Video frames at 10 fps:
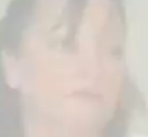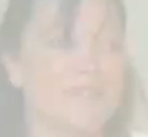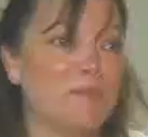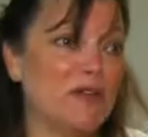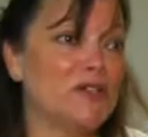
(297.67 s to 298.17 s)

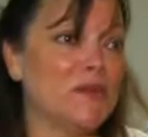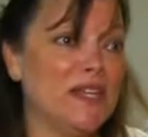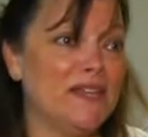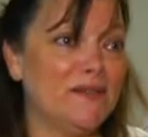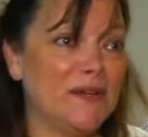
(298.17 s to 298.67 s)
It's
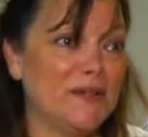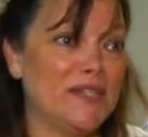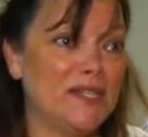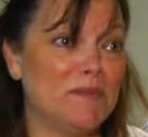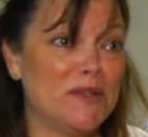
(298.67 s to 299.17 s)
bittersweet. We
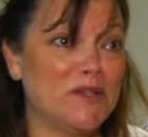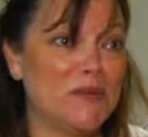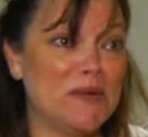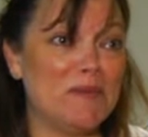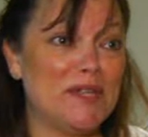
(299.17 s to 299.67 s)
always say it's
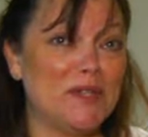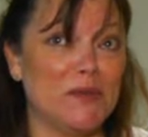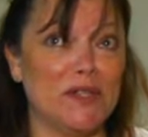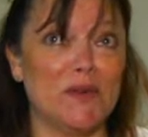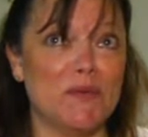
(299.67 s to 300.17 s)
bittersweet because
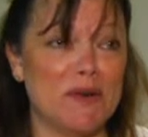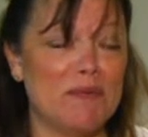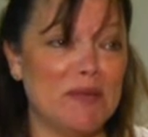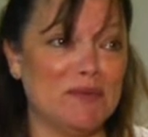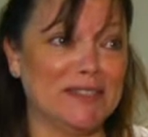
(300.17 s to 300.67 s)
we don't
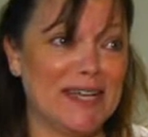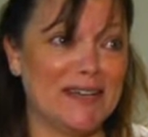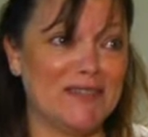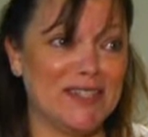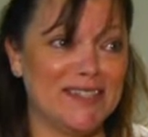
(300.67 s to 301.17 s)
want people to
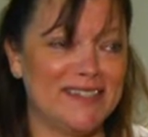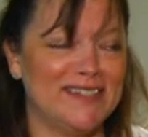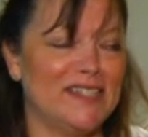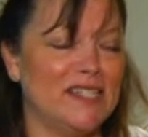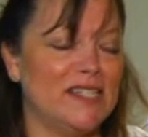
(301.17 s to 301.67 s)
have this
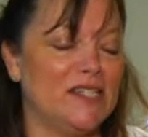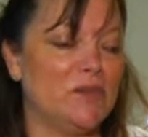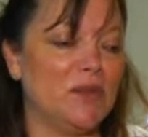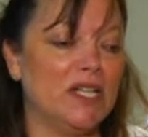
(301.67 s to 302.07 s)
disease,